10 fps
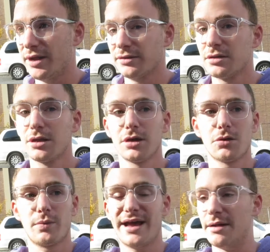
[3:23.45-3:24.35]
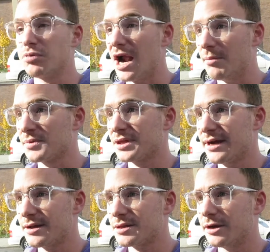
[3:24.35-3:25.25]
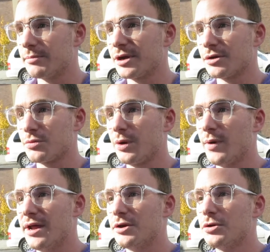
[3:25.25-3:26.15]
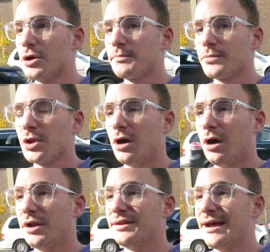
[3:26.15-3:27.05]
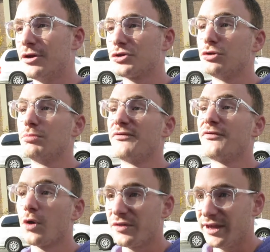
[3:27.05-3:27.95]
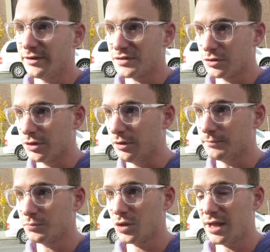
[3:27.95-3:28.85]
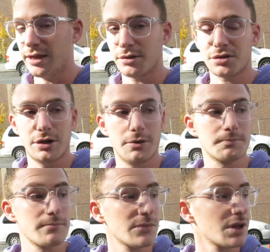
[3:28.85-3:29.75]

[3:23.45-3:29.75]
And we had problems last year because we went uh, a day or two before the end of Sukkot, and so.